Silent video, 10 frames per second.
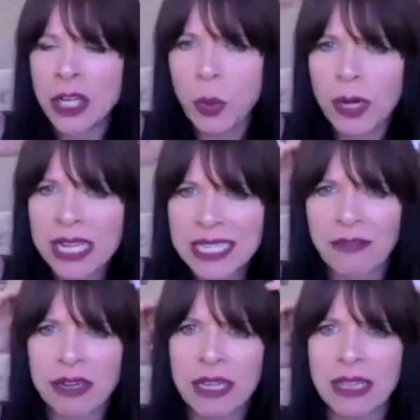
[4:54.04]

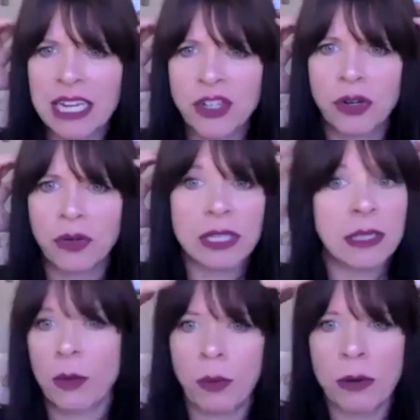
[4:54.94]
27 electrodes and
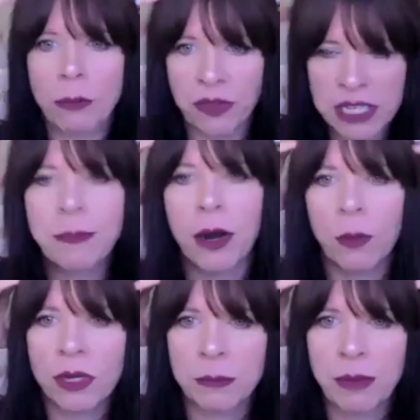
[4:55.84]
this
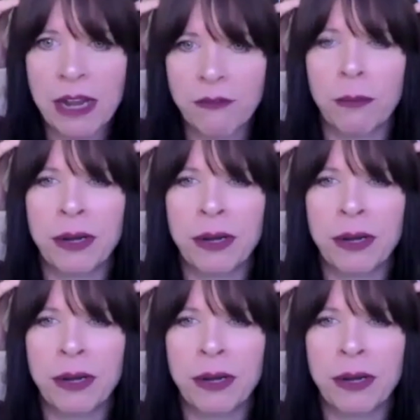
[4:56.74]
part wasn't painful,